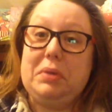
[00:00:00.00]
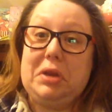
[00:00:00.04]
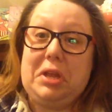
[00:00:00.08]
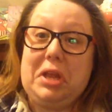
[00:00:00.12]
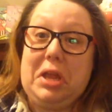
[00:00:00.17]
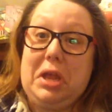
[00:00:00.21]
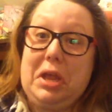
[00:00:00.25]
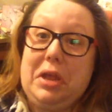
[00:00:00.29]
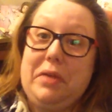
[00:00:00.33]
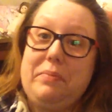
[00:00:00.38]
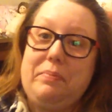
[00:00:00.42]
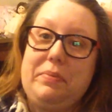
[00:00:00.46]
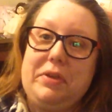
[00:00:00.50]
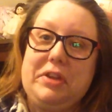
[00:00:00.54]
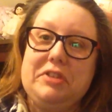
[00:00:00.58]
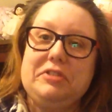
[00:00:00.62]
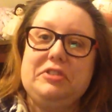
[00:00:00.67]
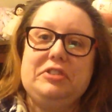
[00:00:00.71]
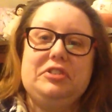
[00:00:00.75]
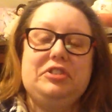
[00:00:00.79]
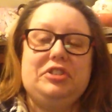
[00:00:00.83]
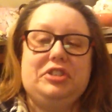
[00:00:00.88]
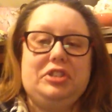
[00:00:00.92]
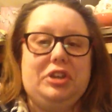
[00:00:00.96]
but I can't because
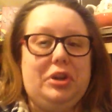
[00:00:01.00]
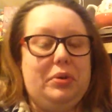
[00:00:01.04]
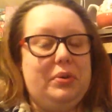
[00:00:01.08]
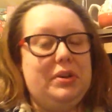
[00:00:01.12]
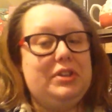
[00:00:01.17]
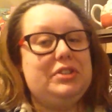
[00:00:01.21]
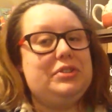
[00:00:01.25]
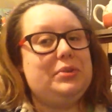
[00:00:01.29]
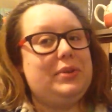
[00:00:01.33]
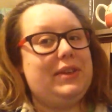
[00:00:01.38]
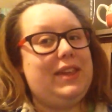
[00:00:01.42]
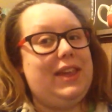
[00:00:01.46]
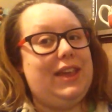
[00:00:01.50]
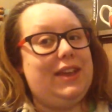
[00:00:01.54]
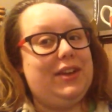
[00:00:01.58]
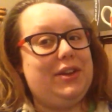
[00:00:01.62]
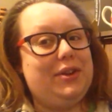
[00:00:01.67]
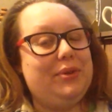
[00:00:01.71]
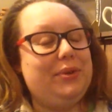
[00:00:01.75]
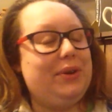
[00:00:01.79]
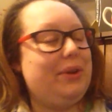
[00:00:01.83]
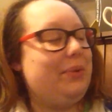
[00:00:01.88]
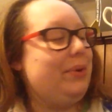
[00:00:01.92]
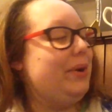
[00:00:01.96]
it's snowing, so I can't
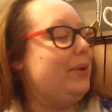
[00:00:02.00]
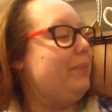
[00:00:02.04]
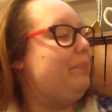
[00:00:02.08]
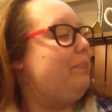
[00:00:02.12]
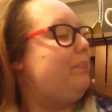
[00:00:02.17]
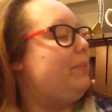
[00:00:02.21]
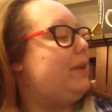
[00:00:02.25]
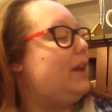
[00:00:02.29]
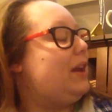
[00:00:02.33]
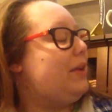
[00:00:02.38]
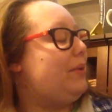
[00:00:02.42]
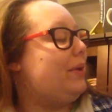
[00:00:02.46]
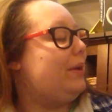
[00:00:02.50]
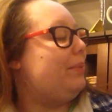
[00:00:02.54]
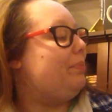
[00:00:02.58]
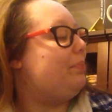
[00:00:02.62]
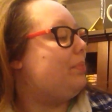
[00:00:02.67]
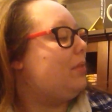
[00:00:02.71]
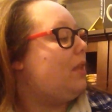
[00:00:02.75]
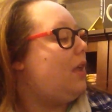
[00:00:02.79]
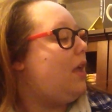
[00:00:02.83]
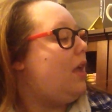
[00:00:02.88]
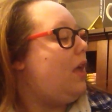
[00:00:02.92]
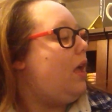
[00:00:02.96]
go anywhere. But anyway,
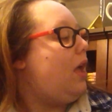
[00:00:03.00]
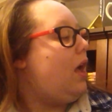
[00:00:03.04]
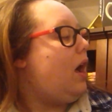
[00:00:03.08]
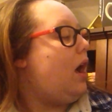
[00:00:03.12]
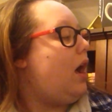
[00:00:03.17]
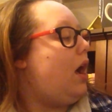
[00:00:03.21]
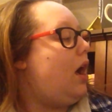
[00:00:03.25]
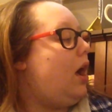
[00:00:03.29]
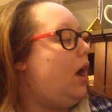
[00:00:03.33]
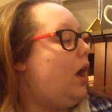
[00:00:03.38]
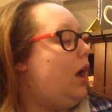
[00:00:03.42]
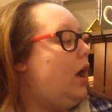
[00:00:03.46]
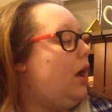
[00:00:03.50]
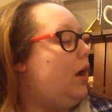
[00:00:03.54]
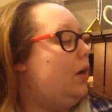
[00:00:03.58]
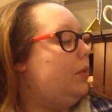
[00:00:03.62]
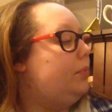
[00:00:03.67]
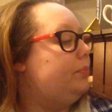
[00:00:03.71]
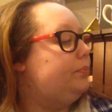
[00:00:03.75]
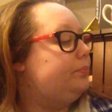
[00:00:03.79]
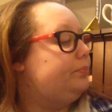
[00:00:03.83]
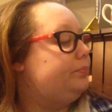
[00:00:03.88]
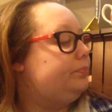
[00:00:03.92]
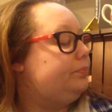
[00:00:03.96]

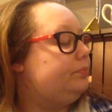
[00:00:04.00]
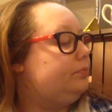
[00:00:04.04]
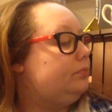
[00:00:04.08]
um,